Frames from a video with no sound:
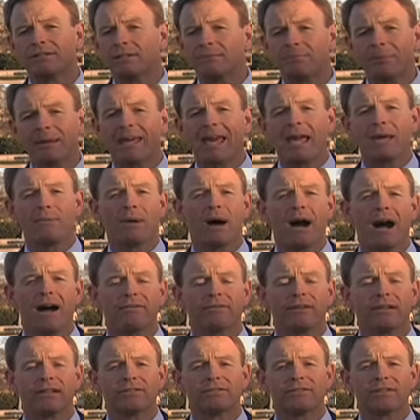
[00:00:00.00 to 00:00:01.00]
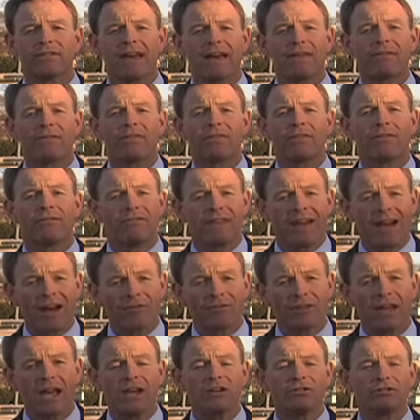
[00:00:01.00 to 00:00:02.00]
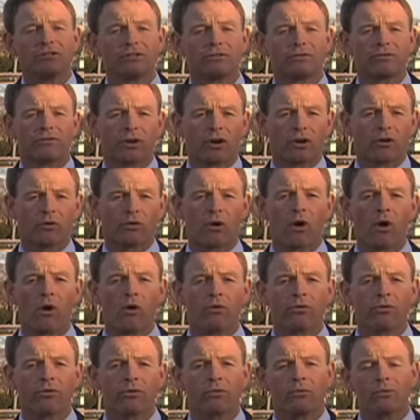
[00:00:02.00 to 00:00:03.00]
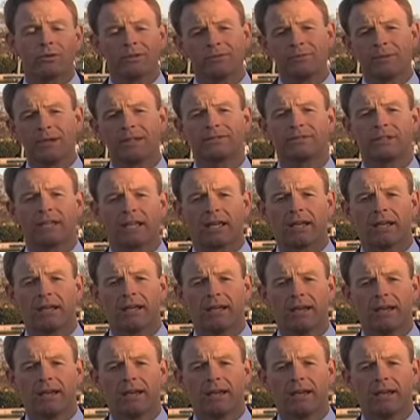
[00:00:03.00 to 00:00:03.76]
it became obvious that the foundation for growth was missing.